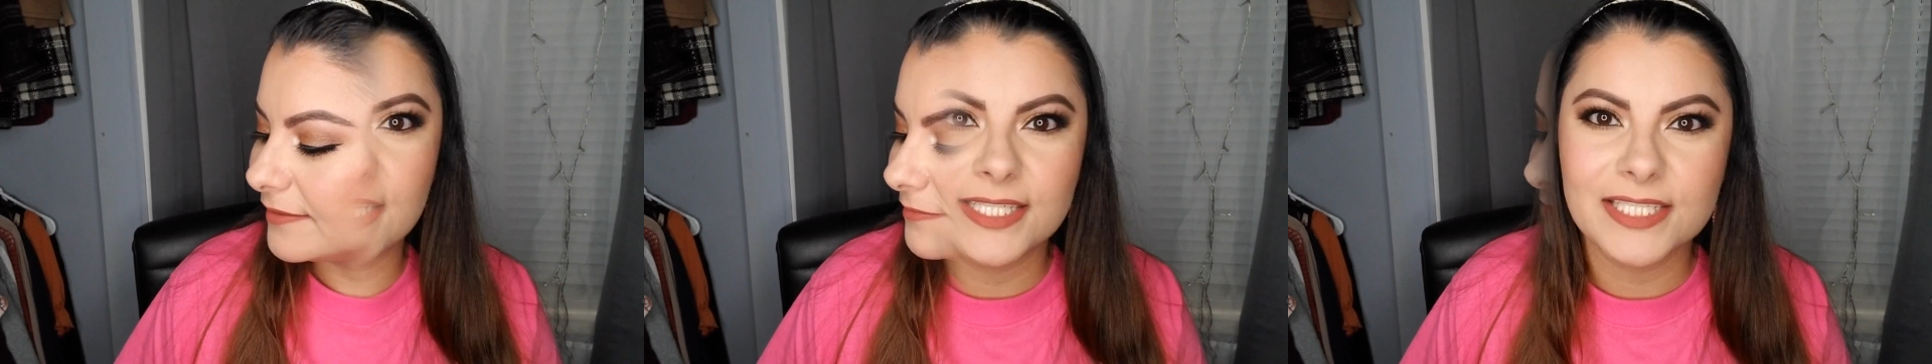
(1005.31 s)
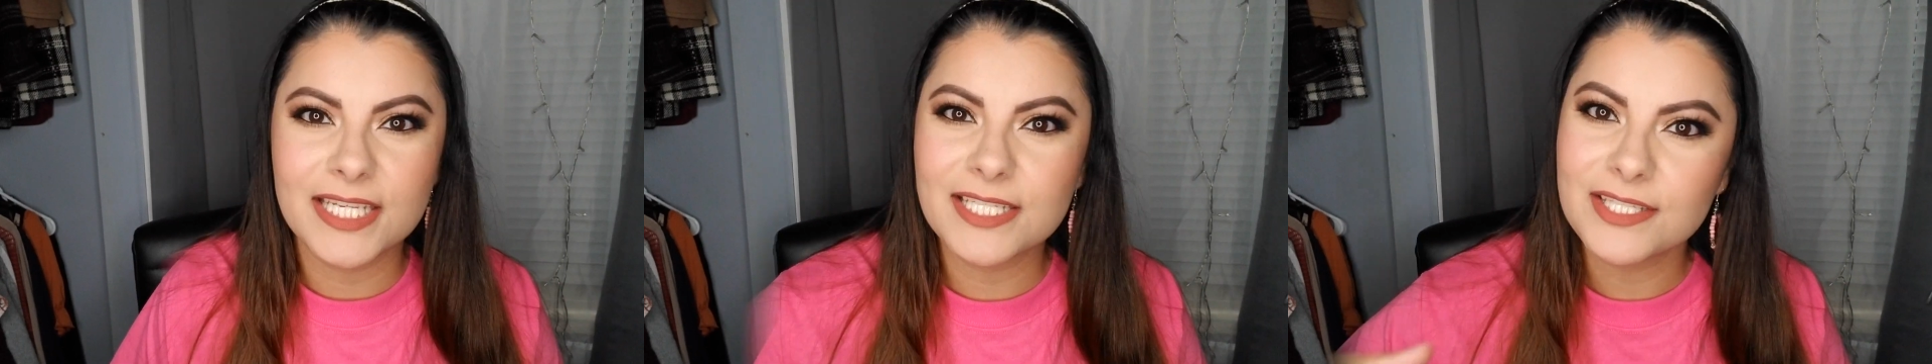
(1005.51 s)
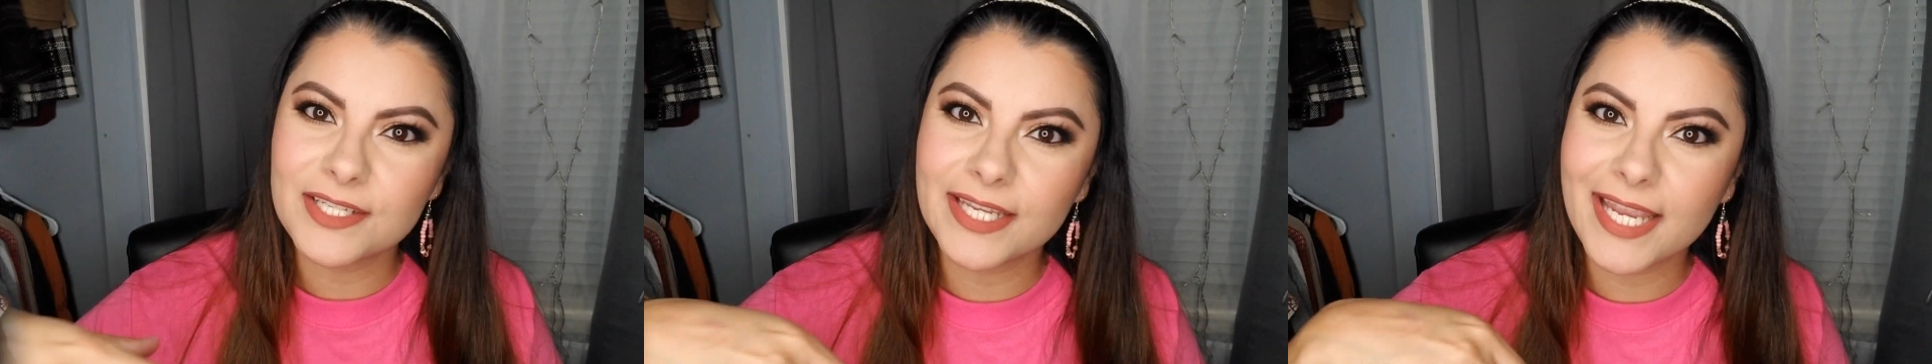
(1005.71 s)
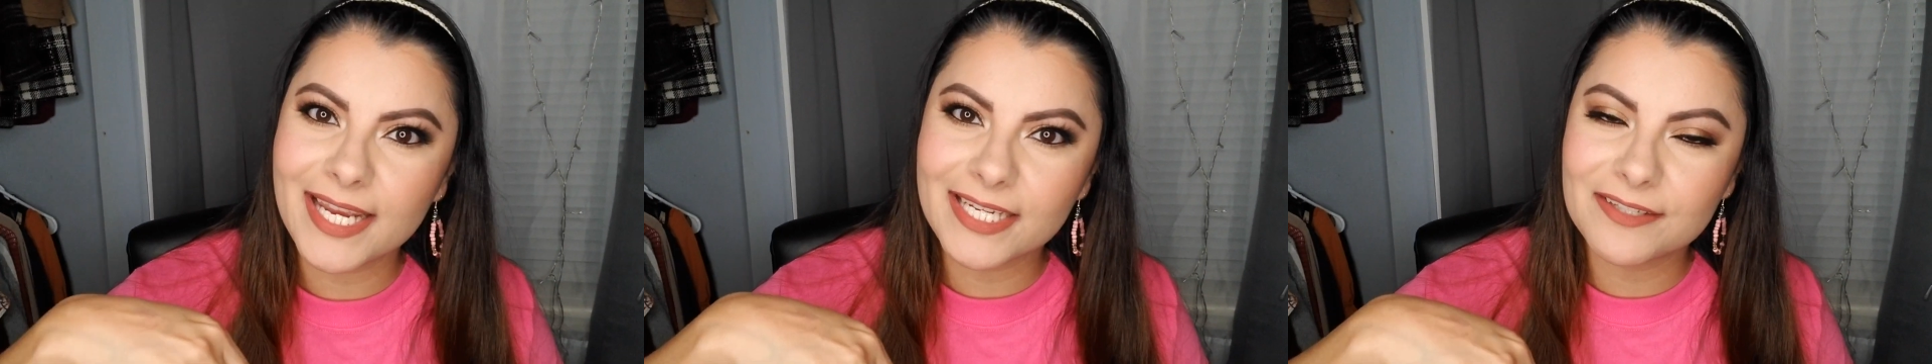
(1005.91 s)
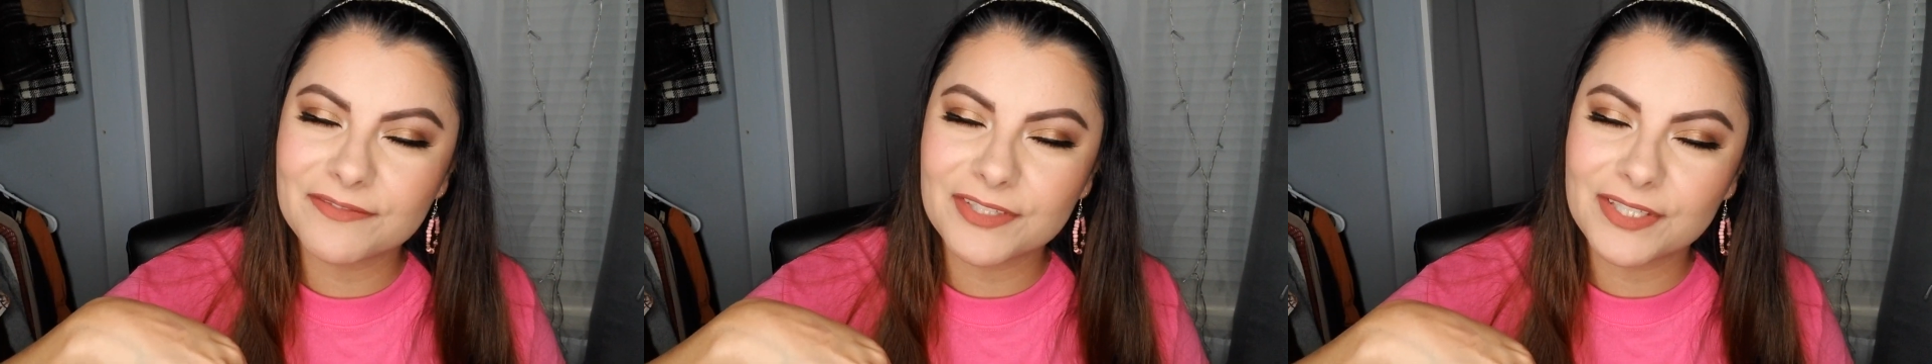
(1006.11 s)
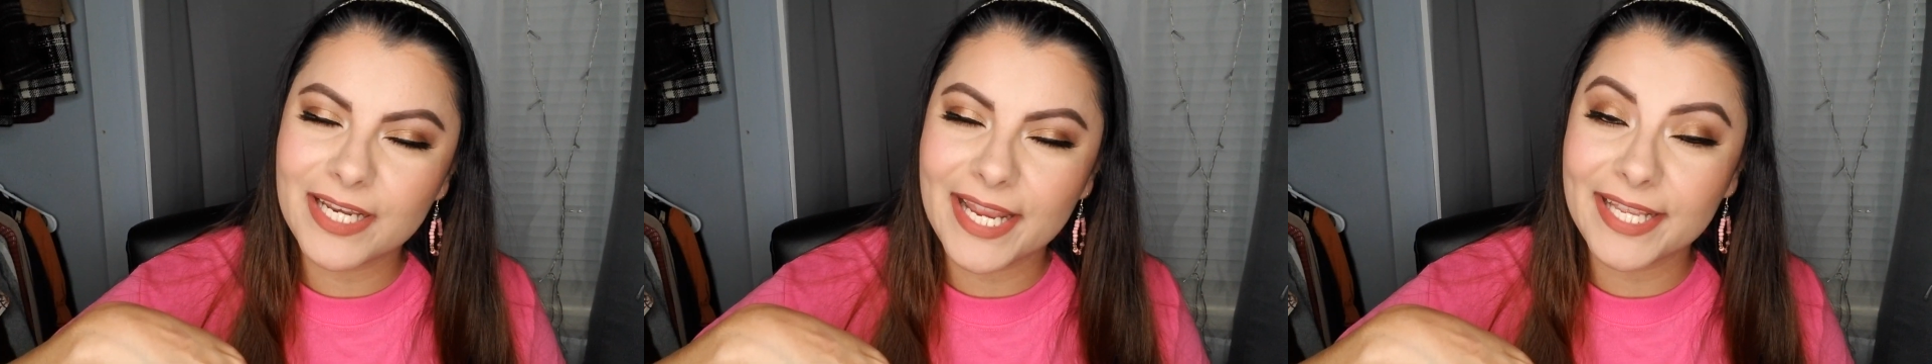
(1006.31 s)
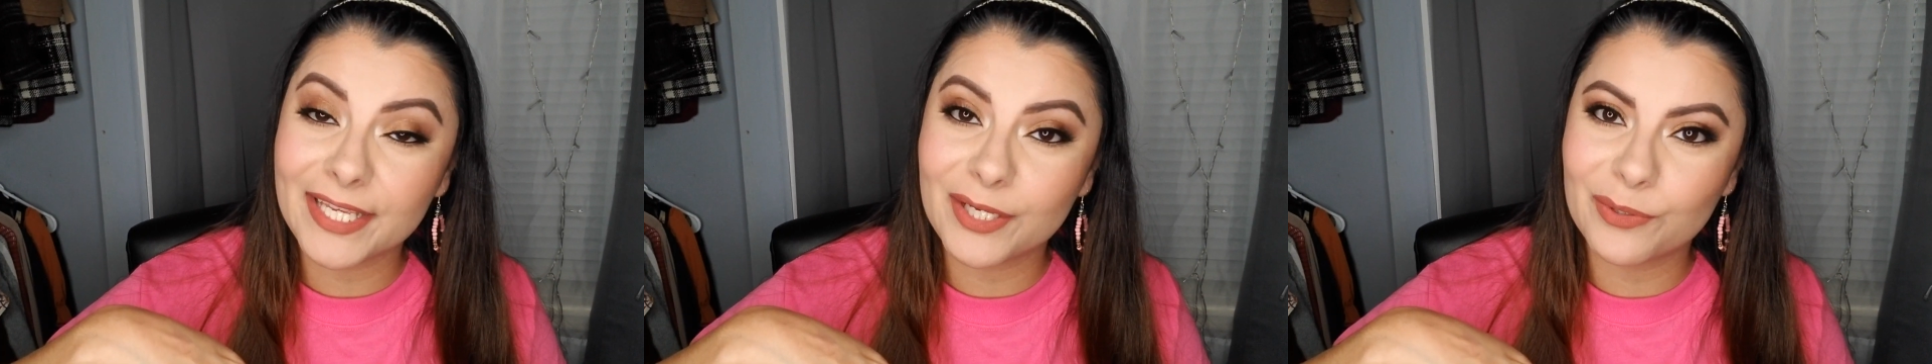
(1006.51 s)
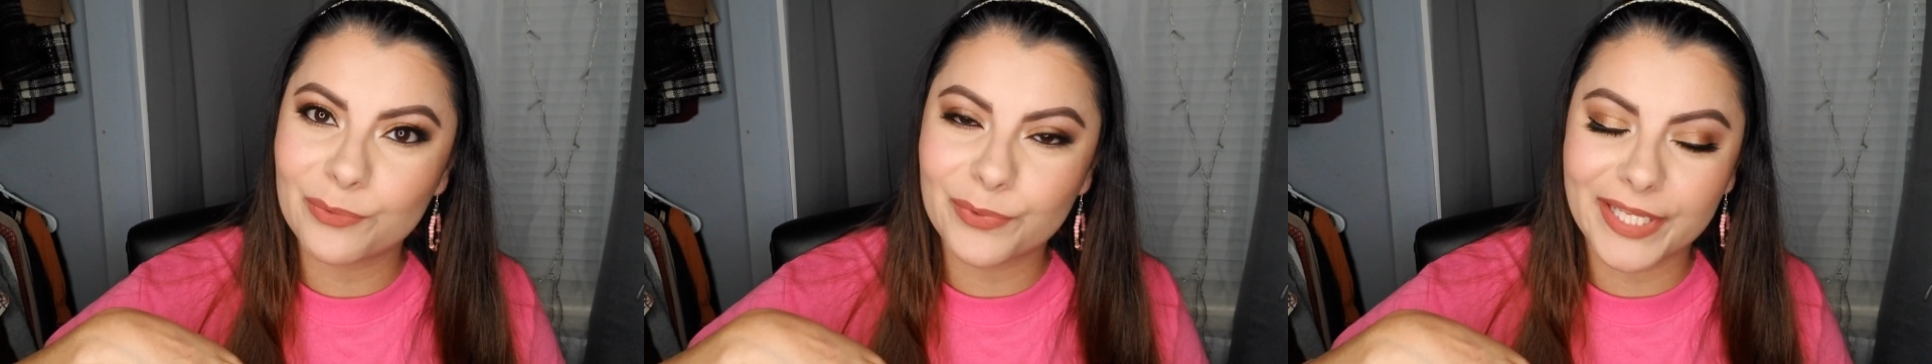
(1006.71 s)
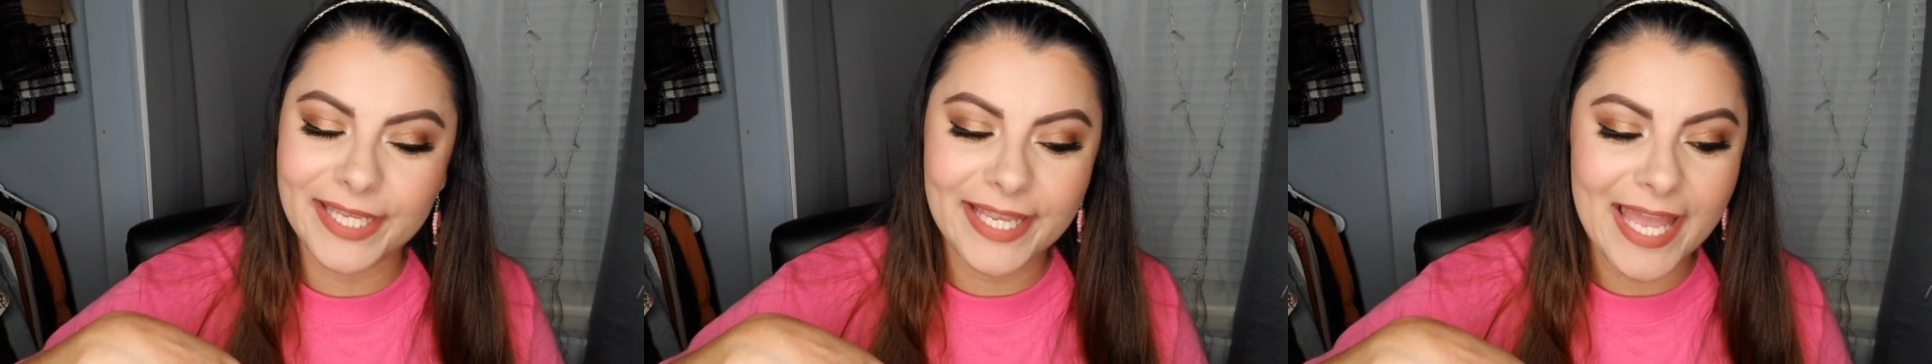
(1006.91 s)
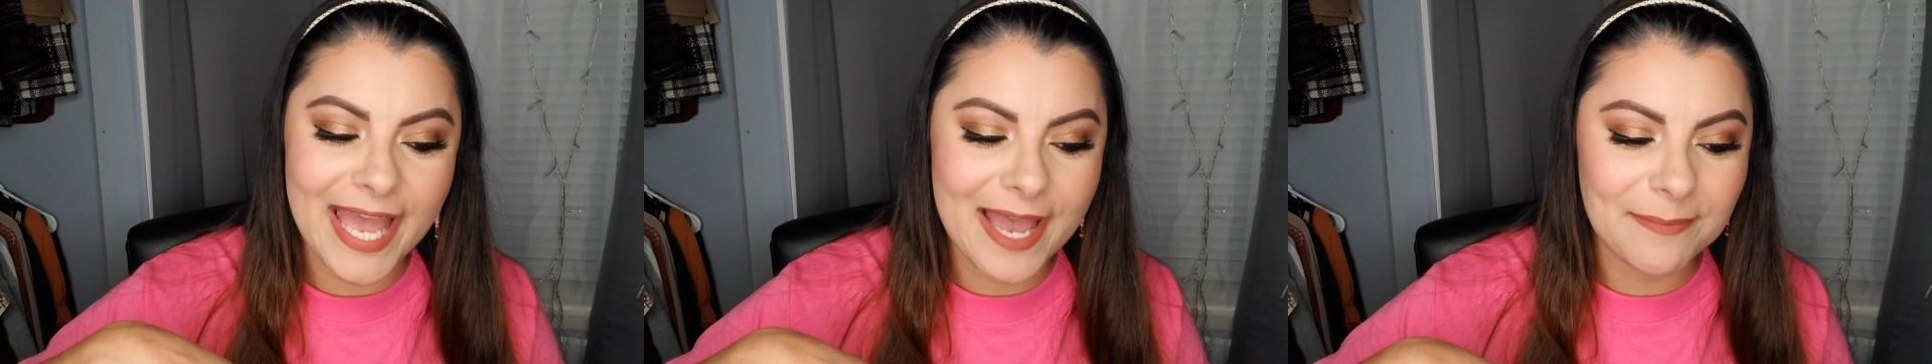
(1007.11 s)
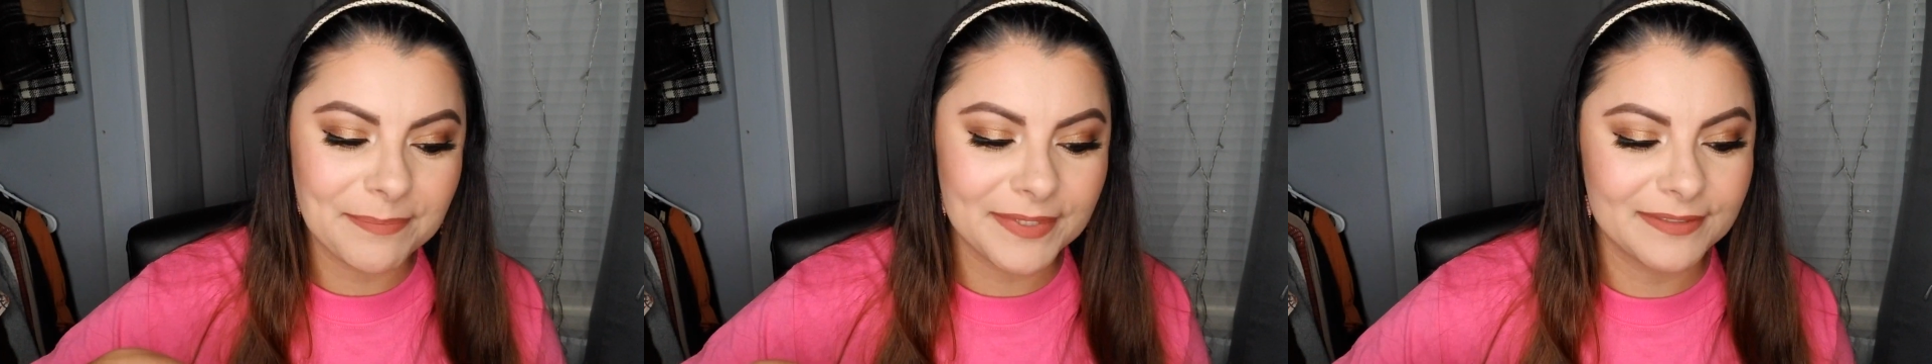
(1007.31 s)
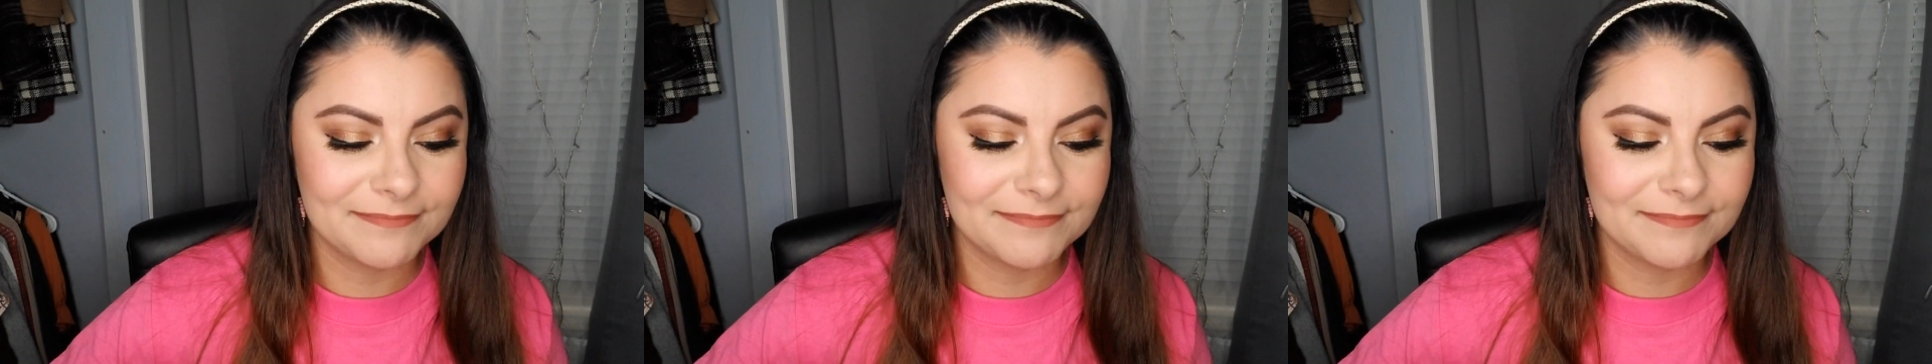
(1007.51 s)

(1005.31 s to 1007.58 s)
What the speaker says: just to kind of do like a recap,